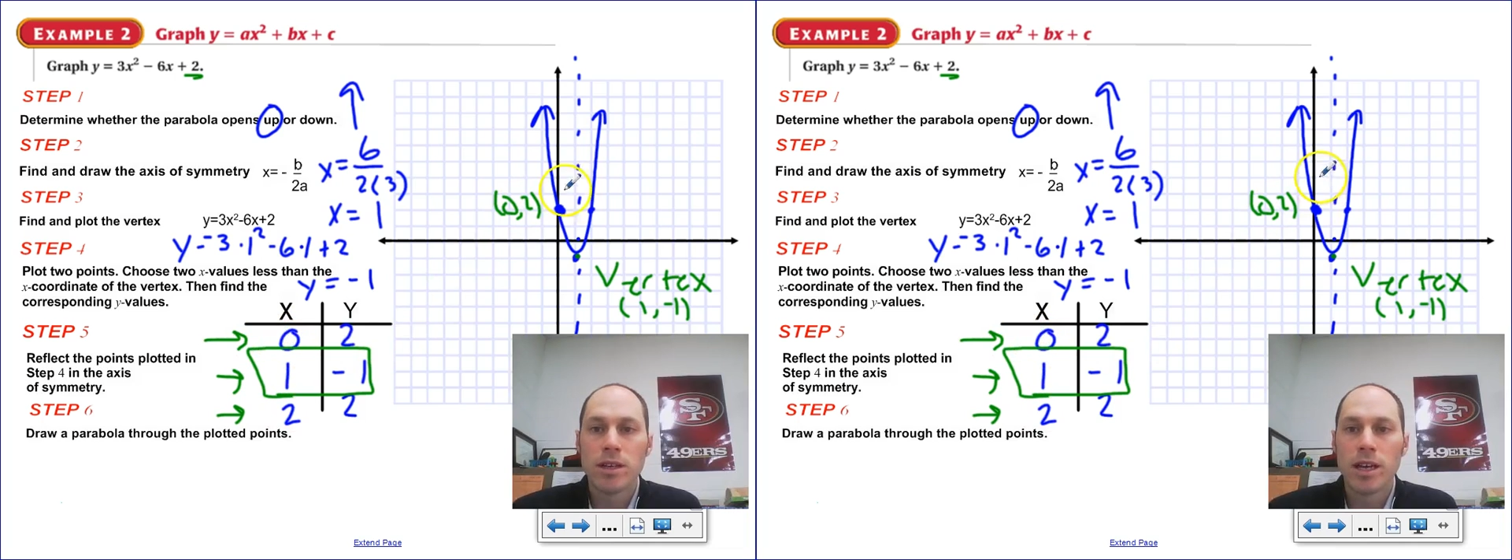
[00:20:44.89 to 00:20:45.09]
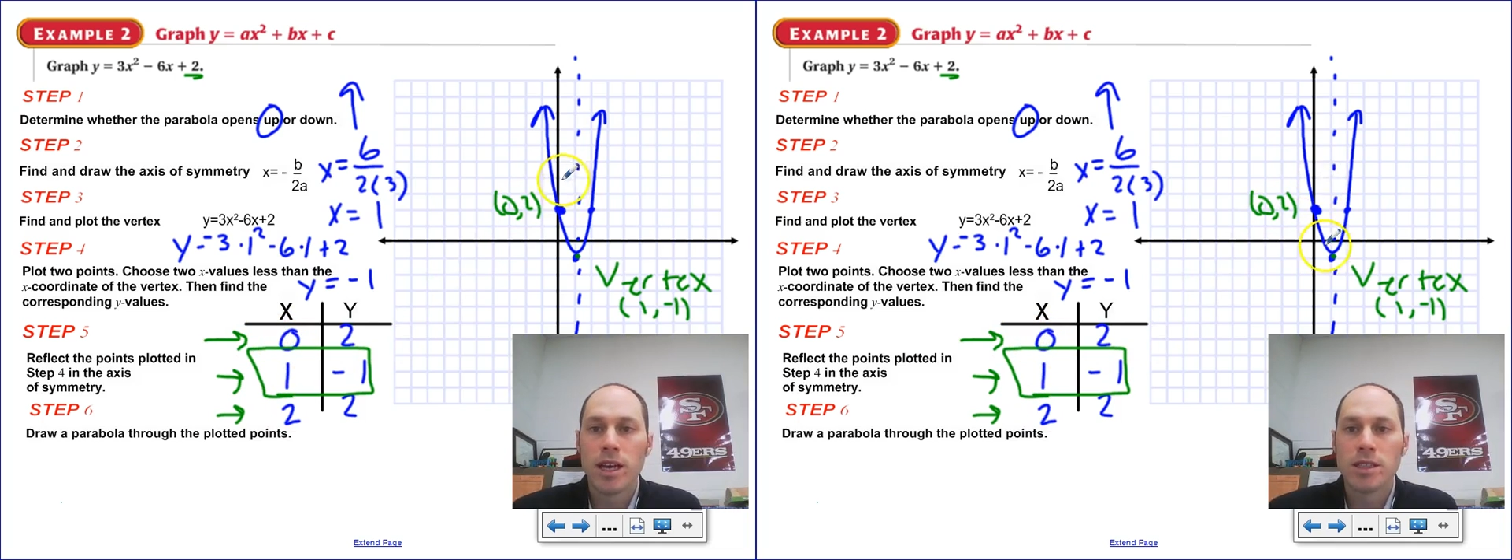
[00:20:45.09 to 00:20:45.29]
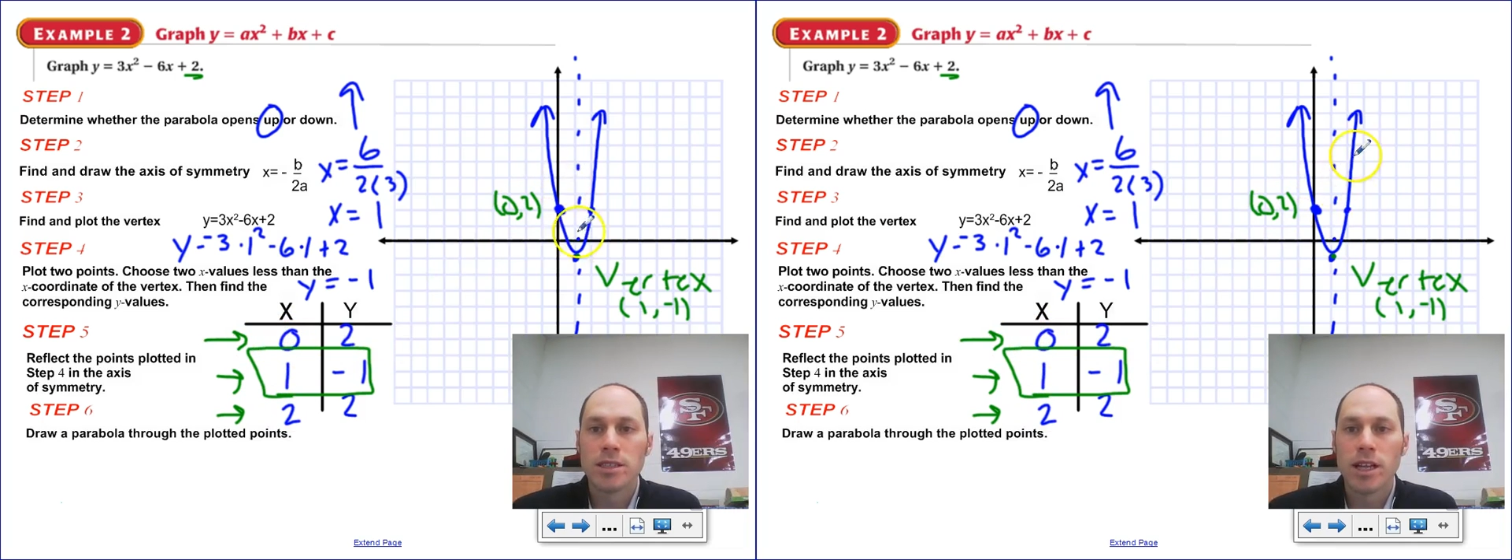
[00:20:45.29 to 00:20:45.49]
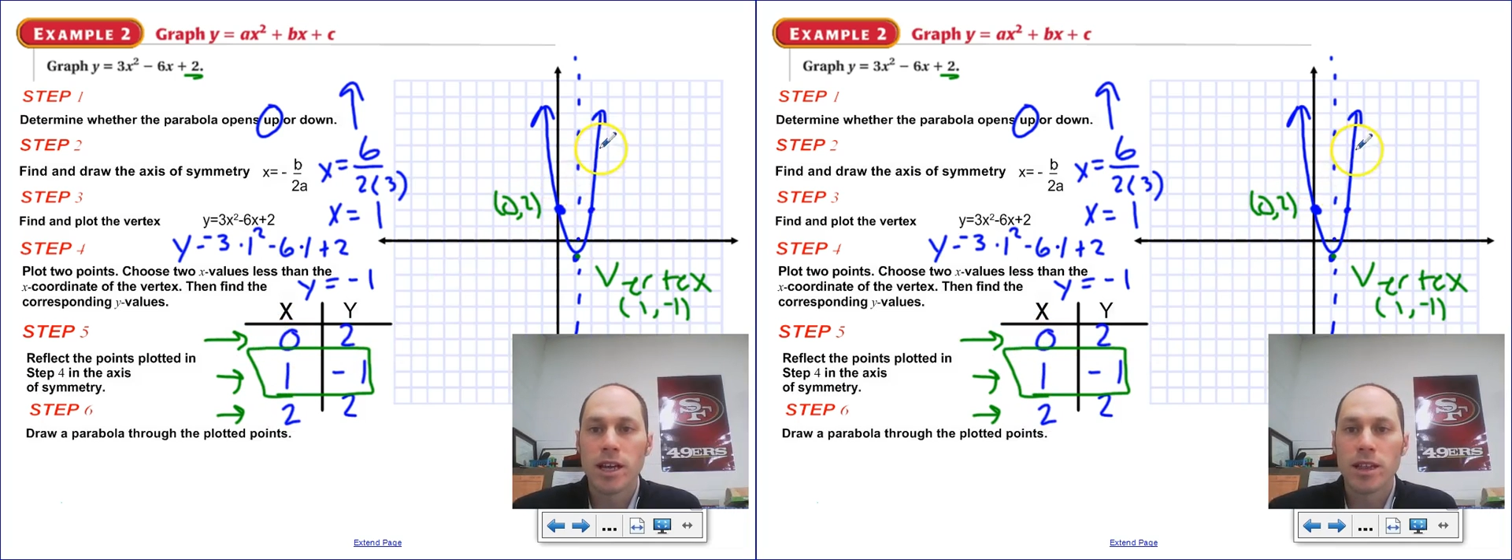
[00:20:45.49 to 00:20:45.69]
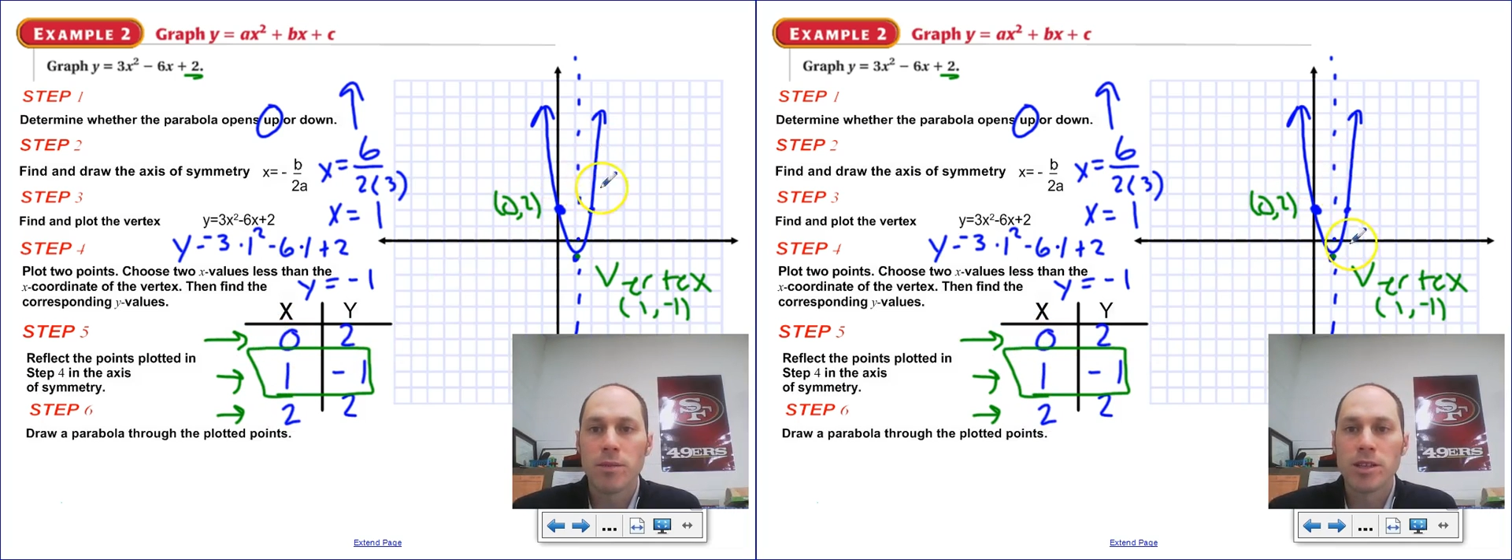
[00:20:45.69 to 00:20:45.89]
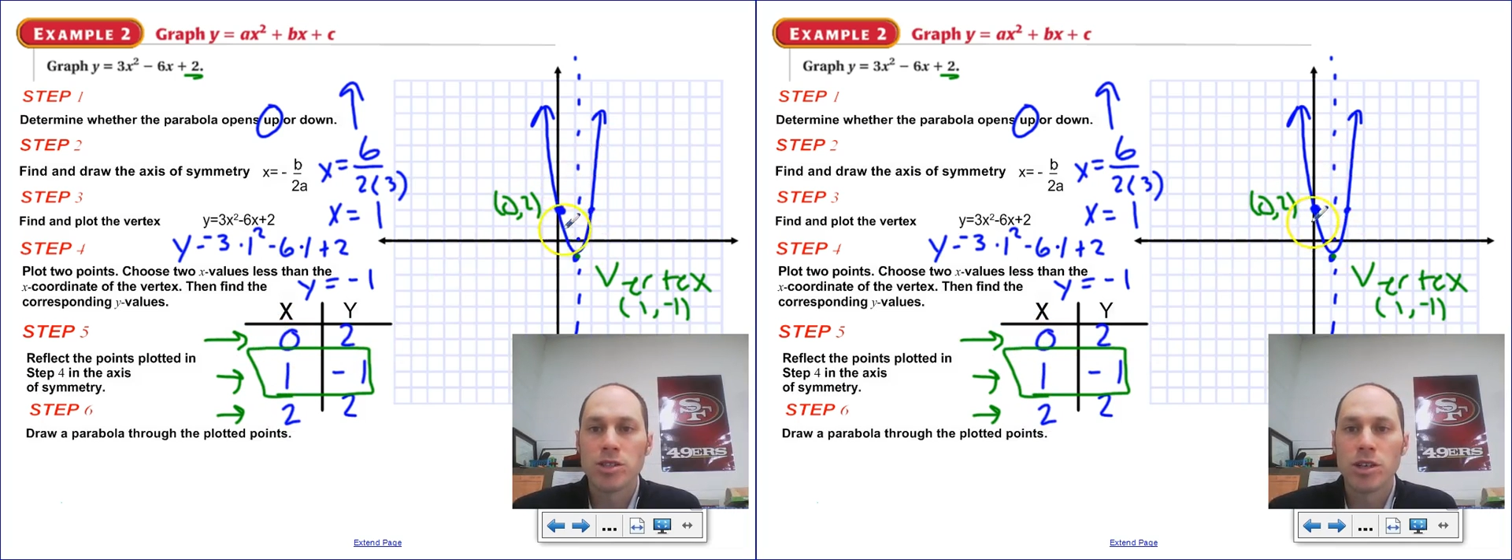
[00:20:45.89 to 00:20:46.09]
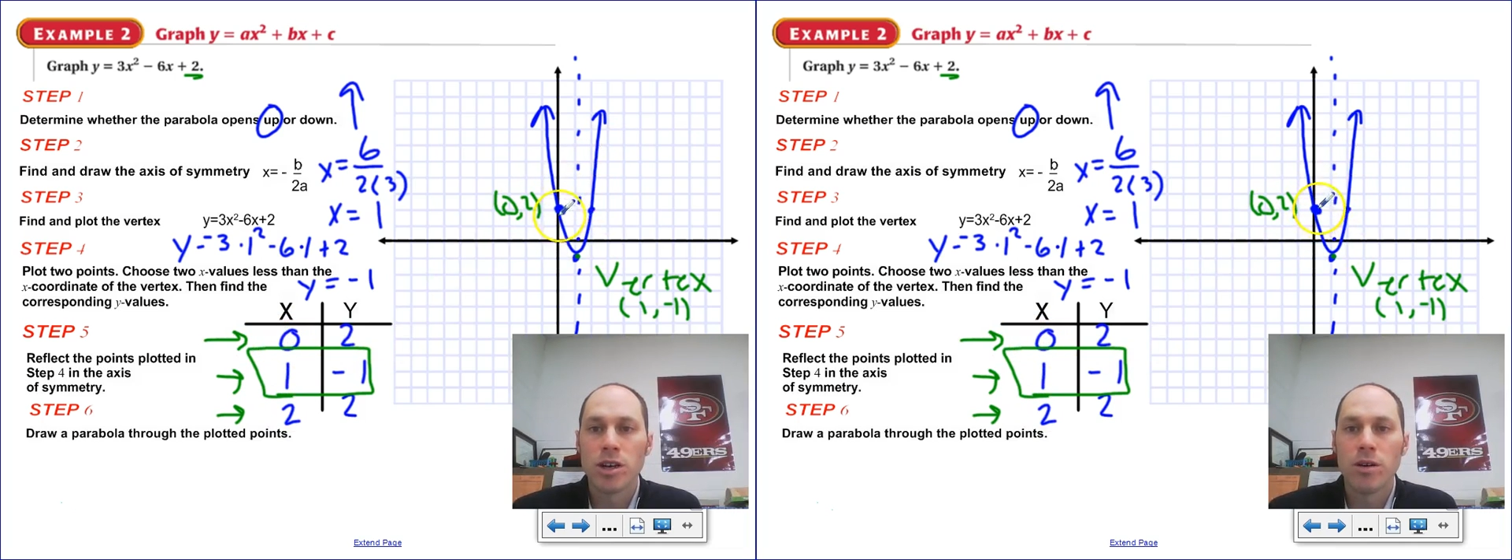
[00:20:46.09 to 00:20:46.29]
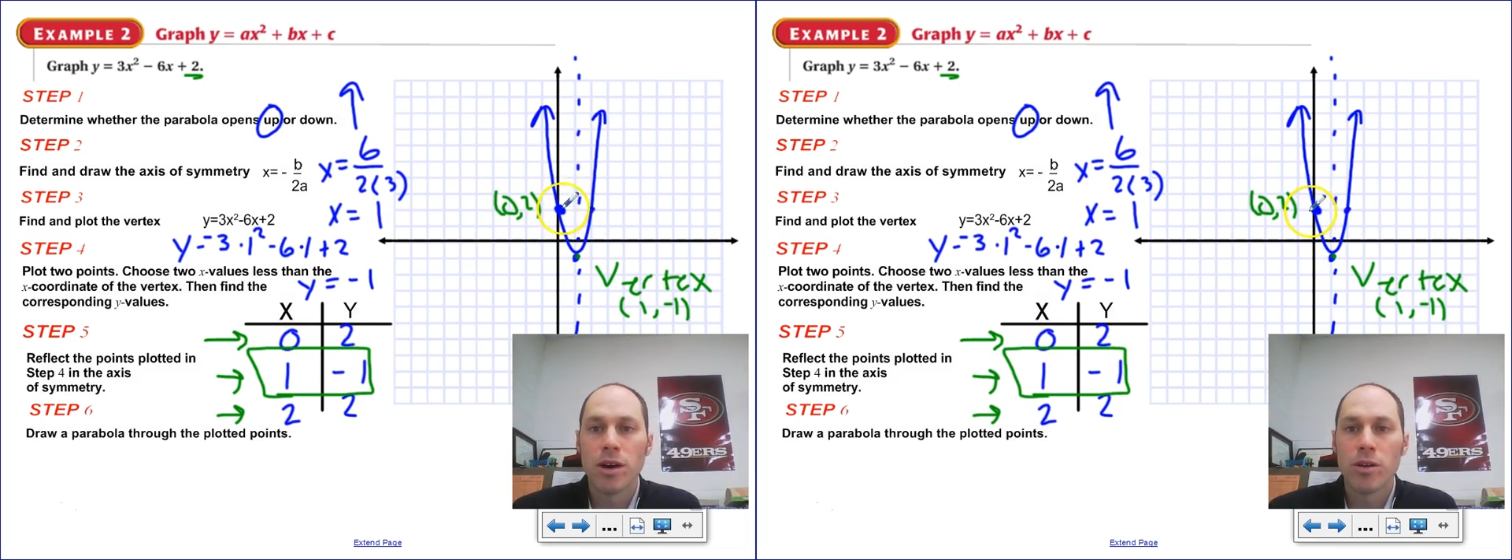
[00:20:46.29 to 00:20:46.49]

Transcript: and select them as you go.